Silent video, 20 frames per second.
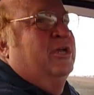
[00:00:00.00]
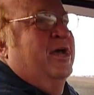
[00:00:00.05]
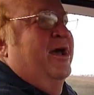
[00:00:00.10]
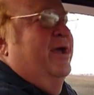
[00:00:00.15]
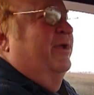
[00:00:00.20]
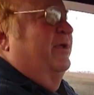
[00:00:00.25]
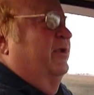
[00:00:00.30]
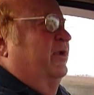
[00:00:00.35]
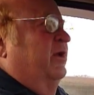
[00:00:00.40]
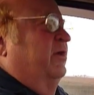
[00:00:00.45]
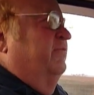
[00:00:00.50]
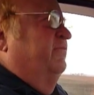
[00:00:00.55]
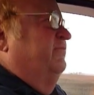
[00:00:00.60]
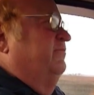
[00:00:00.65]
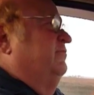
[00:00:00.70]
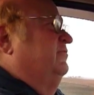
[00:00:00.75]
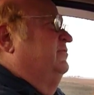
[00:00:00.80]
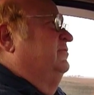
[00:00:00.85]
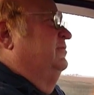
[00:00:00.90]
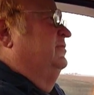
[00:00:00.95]
high enough
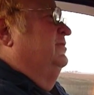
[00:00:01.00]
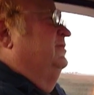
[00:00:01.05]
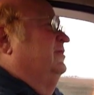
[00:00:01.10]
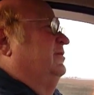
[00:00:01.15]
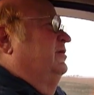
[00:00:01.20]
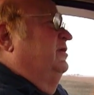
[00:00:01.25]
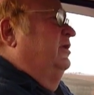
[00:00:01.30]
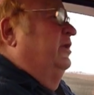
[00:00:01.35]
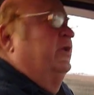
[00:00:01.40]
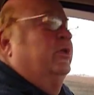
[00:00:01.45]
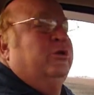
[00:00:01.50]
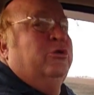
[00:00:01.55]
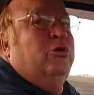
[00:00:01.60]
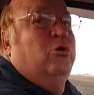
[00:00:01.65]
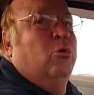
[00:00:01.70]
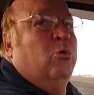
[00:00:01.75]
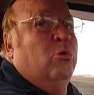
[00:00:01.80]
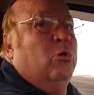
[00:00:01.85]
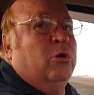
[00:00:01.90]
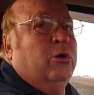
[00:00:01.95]
in
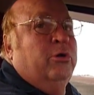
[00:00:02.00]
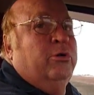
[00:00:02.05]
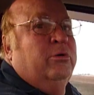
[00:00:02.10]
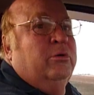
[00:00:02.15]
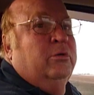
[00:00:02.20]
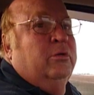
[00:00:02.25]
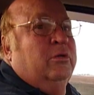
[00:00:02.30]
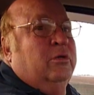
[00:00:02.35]
corn.